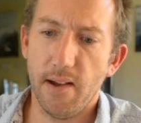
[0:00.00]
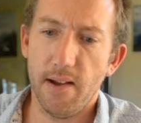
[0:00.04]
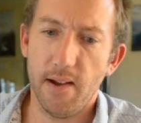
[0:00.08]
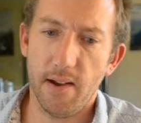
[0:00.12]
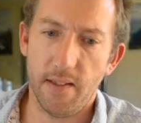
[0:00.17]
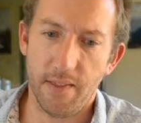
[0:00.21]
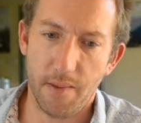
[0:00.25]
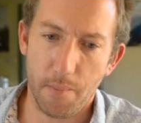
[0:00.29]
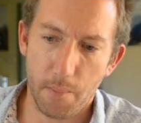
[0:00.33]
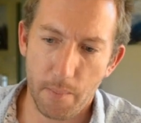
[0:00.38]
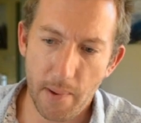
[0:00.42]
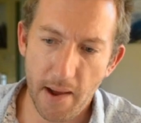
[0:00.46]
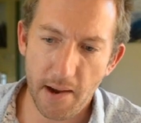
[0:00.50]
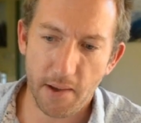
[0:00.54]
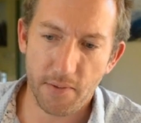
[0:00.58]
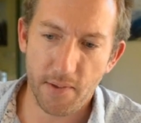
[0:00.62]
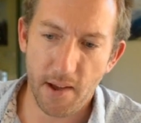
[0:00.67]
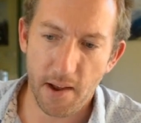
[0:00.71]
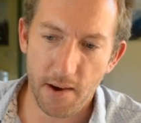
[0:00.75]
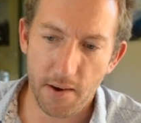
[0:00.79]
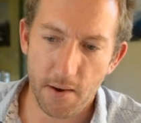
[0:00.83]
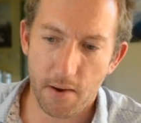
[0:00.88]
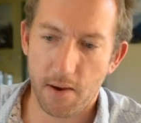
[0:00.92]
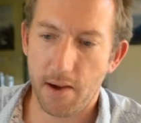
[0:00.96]
and then back
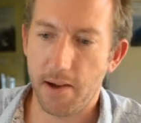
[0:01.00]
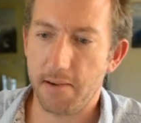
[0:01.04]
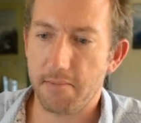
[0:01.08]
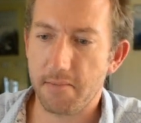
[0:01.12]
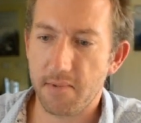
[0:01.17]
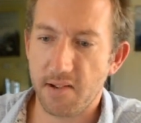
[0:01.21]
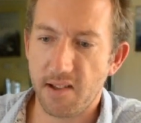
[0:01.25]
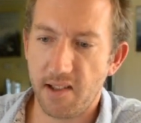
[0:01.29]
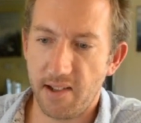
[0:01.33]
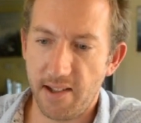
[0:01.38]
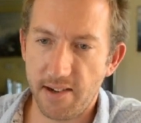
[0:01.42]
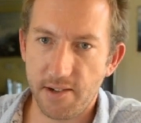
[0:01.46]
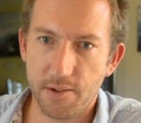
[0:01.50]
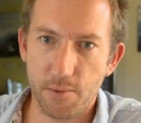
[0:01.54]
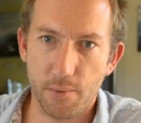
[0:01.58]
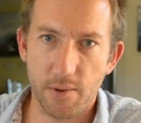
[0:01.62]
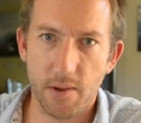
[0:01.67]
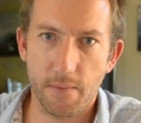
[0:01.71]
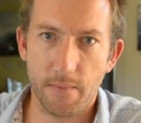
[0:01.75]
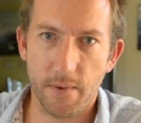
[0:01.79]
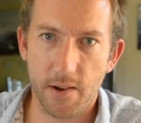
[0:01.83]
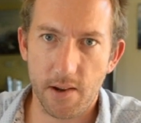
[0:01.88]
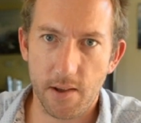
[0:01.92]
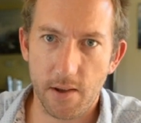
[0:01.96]
that night, collect all
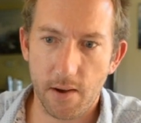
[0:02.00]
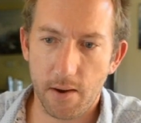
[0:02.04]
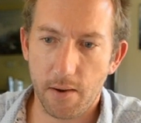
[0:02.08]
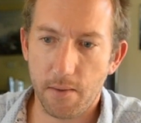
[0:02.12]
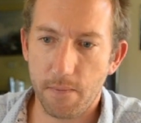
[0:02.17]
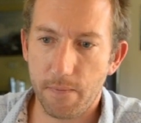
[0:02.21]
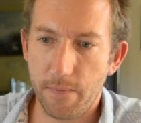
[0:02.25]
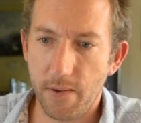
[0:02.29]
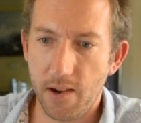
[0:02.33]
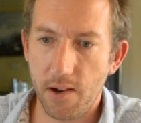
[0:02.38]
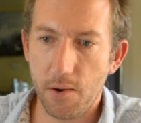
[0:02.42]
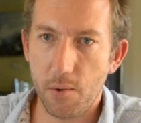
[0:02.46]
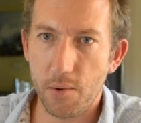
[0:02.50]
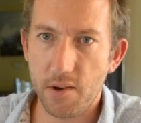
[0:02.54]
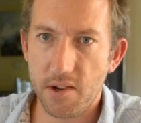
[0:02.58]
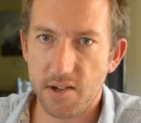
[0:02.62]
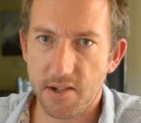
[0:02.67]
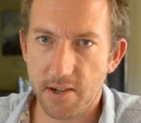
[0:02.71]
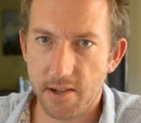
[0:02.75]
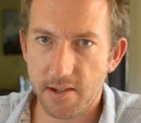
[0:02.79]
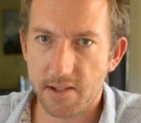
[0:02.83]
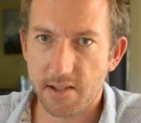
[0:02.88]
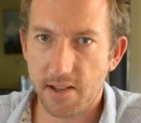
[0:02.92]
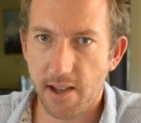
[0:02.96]
your video, fill in all your
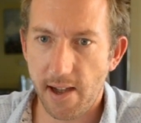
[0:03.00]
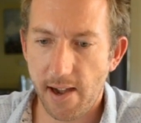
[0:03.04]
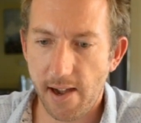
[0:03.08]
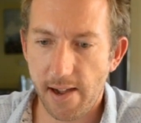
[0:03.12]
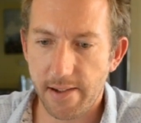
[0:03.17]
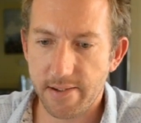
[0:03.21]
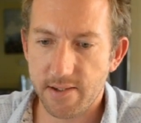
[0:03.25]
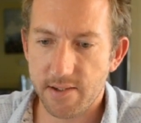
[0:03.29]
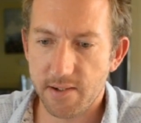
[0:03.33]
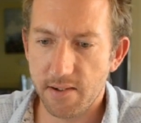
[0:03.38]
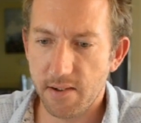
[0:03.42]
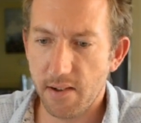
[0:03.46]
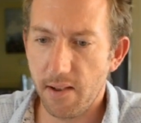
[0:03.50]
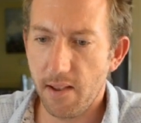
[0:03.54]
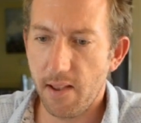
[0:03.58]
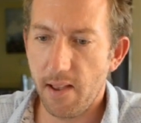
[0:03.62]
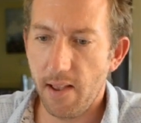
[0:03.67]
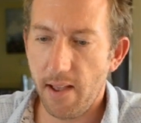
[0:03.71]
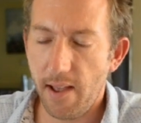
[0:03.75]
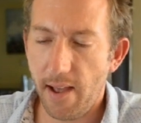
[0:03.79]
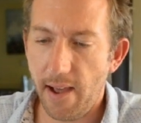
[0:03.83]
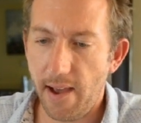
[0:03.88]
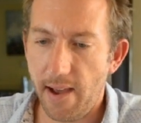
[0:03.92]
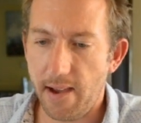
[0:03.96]
test cards,
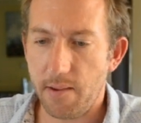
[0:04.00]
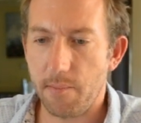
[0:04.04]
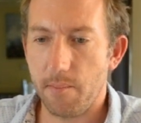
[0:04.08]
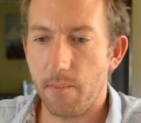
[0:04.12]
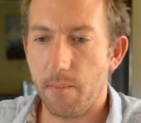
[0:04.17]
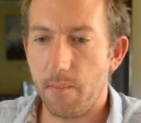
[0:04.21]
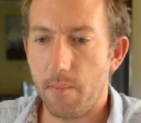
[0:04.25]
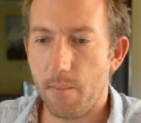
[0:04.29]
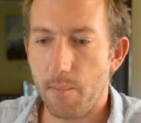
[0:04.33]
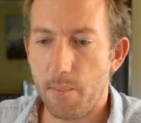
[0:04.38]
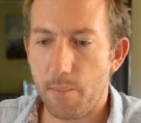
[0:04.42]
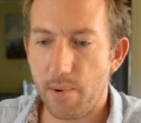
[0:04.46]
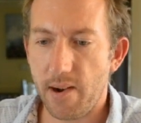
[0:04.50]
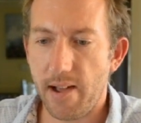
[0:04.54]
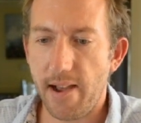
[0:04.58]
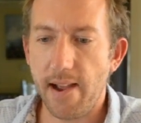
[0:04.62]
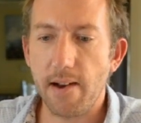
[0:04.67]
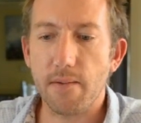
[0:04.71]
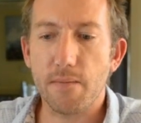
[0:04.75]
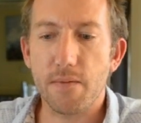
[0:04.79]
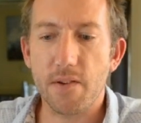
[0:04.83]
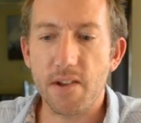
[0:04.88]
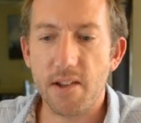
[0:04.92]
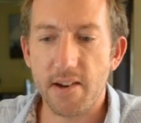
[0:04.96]
and
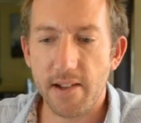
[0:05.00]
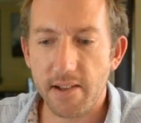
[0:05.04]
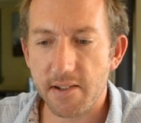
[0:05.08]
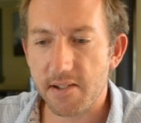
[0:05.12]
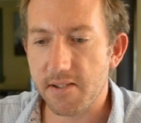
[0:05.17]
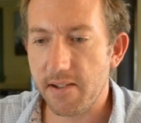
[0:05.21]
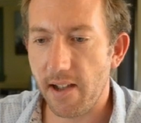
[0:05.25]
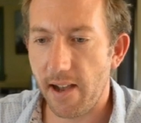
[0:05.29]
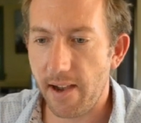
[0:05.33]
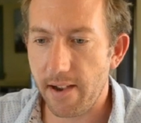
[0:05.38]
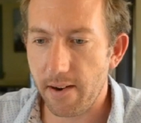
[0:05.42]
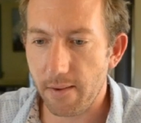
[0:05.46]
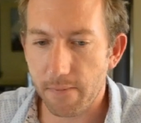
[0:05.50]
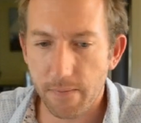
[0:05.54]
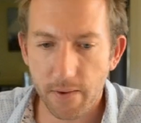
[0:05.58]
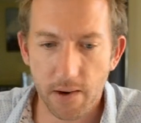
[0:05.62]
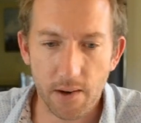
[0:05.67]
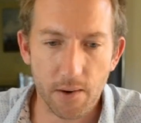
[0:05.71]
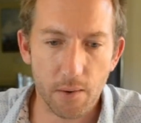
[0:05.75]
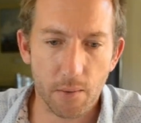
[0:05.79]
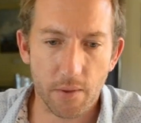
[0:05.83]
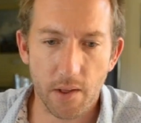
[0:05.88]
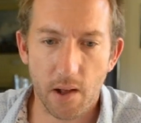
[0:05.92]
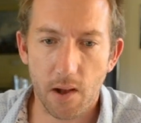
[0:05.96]
plan for your next day to
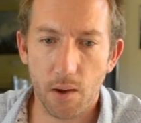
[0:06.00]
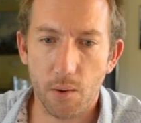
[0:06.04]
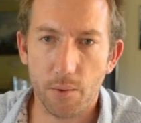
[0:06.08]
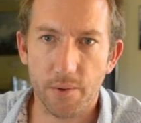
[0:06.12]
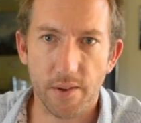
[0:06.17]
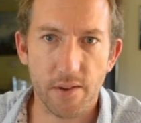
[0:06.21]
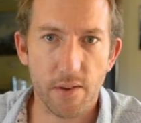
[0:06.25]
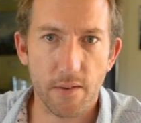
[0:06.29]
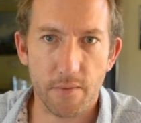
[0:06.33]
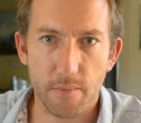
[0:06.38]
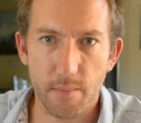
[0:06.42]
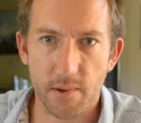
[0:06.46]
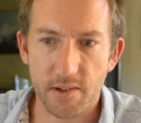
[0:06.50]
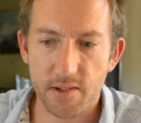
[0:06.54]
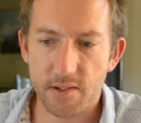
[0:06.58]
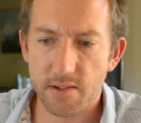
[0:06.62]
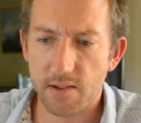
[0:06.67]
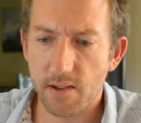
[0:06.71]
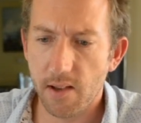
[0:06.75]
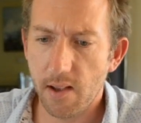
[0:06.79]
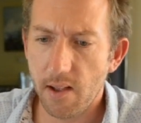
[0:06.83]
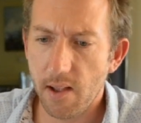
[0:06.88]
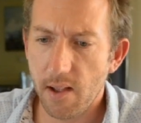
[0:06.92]
fill in all the holes that you've missed.